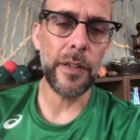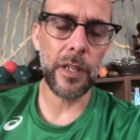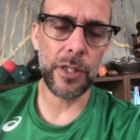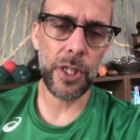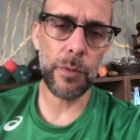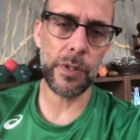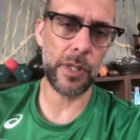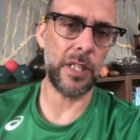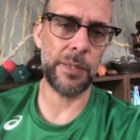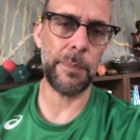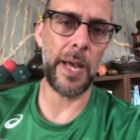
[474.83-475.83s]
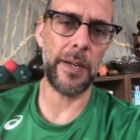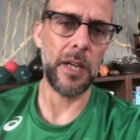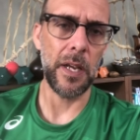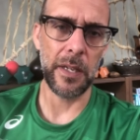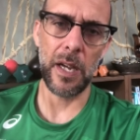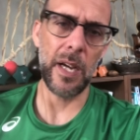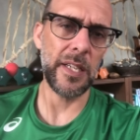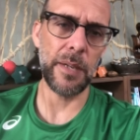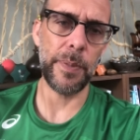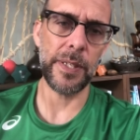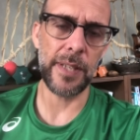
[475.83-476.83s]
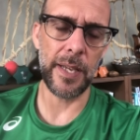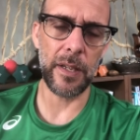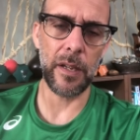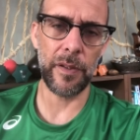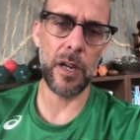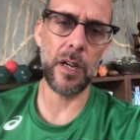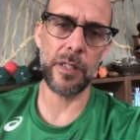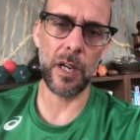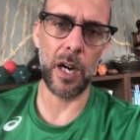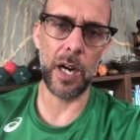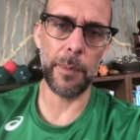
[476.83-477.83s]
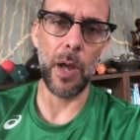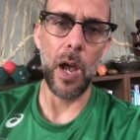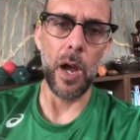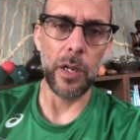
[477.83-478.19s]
that she was going to spend 90% of her time